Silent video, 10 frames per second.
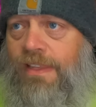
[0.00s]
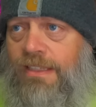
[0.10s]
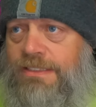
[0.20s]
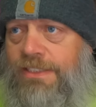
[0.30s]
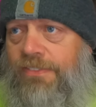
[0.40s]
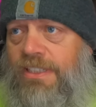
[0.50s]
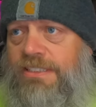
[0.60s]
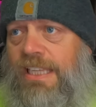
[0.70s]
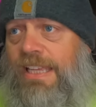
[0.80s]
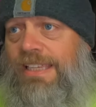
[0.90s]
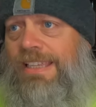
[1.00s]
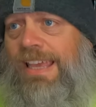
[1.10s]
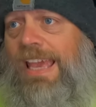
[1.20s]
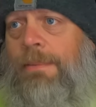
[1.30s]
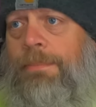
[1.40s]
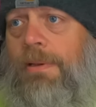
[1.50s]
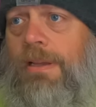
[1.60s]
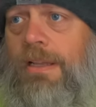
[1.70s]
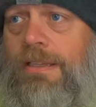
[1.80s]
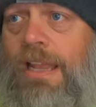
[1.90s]
and the activities at Camp
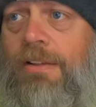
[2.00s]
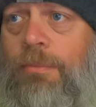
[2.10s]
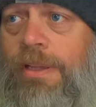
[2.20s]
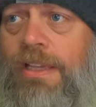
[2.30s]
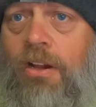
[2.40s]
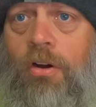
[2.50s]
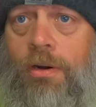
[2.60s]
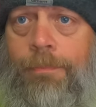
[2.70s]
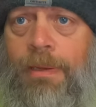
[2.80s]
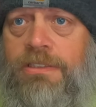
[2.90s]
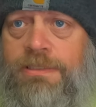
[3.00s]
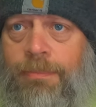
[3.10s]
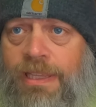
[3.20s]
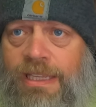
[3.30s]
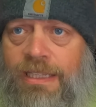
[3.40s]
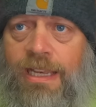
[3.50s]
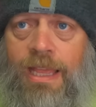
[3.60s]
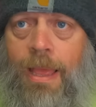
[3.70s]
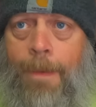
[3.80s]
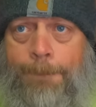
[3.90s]
Nightwing are about to begin,
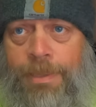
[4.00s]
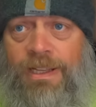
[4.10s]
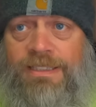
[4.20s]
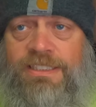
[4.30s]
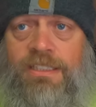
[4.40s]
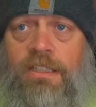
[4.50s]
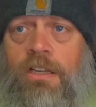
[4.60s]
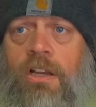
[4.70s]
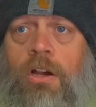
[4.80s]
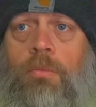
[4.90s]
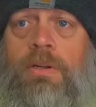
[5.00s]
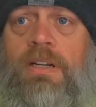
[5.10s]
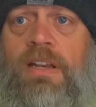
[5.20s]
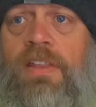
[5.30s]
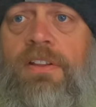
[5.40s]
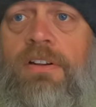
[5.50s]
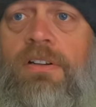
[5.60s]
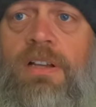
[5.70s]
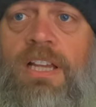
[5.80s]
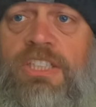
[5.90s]
but when
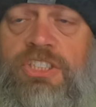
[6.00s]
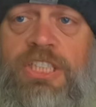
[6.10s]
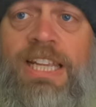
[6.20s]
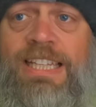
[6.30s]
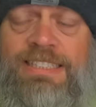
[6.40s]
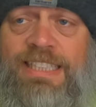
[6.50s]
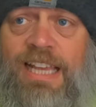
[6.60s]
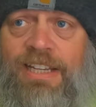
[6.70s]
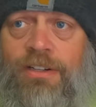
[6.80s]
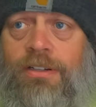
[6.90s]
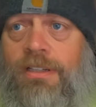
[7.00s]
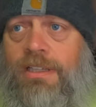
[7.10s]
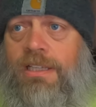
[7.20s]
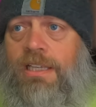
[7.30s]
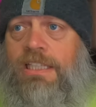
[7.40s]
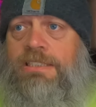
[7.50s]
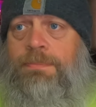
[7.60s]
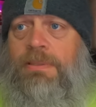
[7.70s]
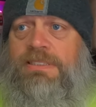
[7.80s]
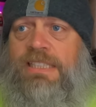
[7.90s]
another Shadysider is
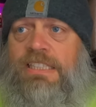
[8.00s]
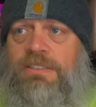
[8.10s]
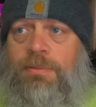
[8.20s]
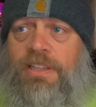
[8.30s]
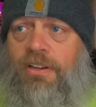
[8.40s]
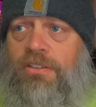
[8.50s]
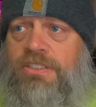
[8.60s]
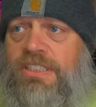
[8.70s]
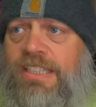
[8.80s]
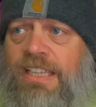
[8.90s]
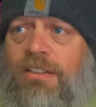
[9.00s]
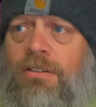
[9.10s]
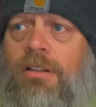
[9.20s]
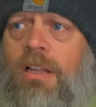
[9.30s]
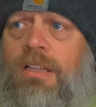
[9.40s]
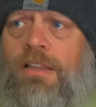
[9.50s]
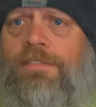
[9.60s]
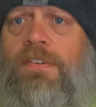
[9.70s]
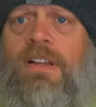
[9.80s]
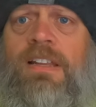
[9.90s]
possessed with the urge to kill, the
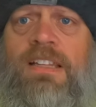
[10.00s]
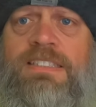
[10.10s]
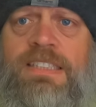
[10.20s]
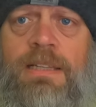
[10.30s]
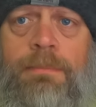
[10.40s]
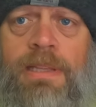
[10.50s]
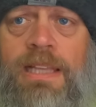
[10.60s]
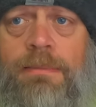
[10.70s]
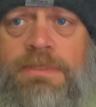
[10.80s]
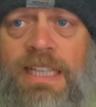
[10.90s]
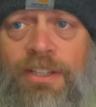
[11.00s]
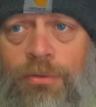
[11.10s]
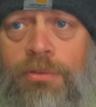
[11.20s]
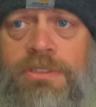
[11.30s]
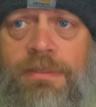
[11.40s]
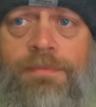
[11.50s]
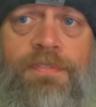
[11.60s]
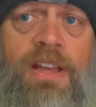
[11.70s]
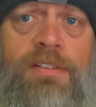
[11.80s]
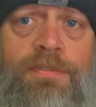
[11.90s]
fun in the sun becomes a gruesome
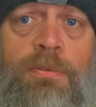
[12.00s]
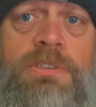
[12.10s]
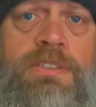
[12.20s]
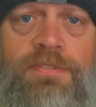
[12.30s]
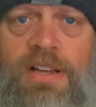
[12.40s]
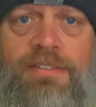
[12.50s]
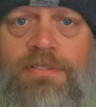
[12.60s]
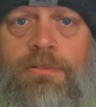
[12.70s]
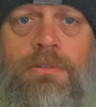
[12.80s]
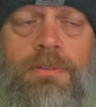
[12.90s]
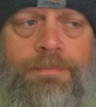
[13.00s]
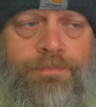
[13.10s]
fight for survival.